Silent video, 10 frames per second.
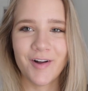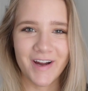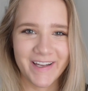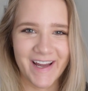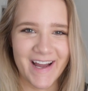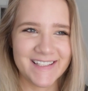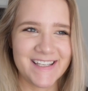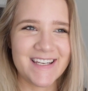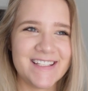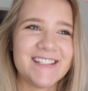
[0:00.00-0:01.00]
Alright guys,
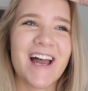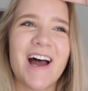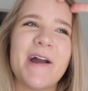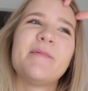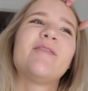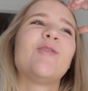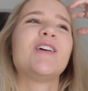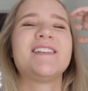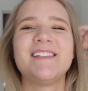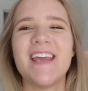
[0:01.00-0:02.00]
it is time
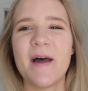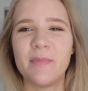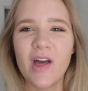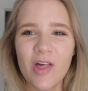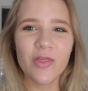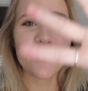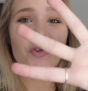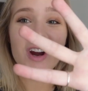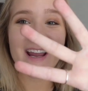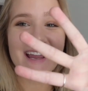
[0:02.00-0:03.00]
for step
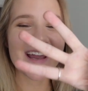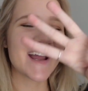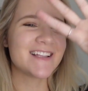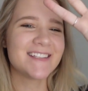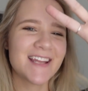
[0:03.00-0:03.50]
three, and